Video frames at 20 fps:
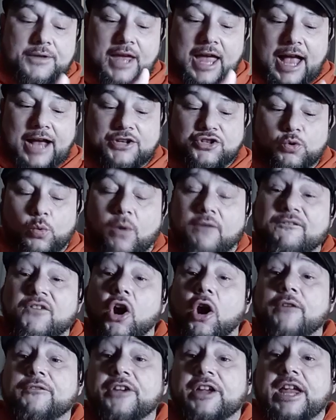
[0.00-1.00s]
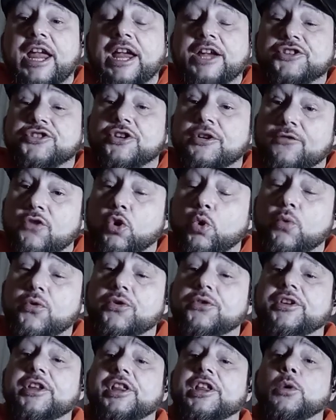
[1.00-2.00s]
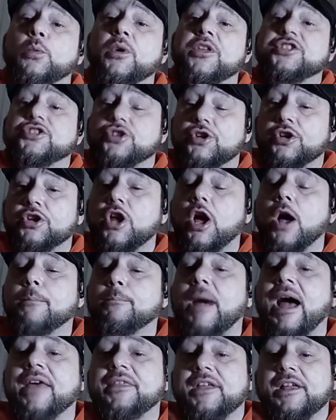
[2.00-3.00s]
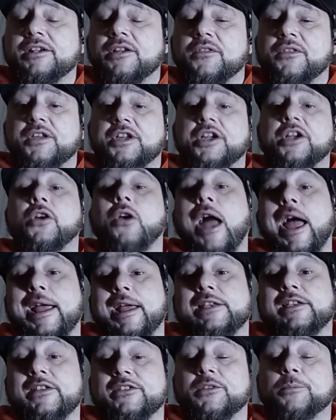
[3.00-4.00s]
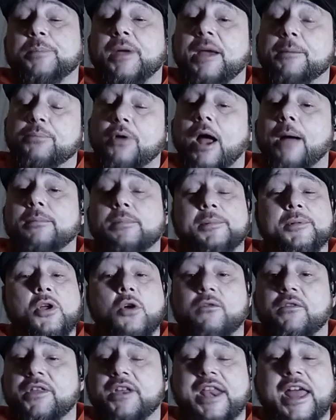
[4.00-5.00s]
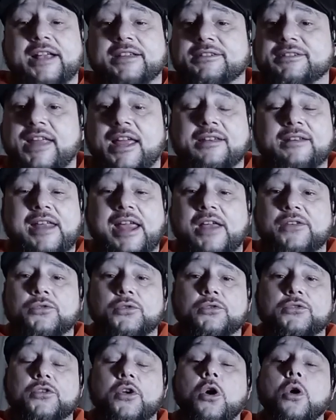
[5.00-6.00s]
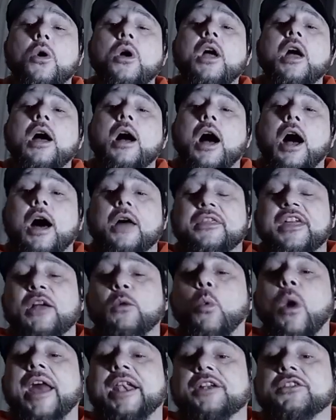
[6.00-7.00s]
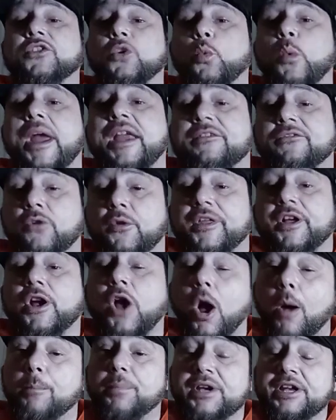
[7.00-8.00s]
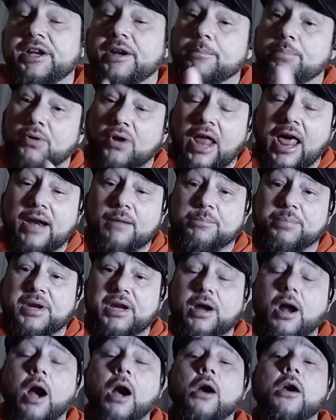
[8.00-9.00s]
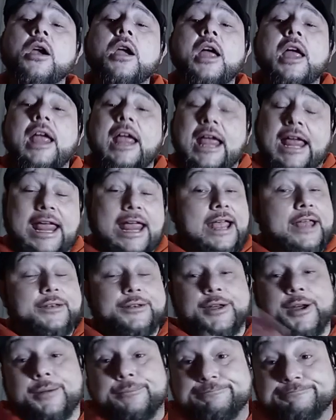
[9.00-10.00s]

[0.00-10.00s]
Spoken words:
actual verification of who they're dealing with should come by the end of the year. I anticipate probably over the next 10 days or so. They wanted to wait for the company to put out a PR. And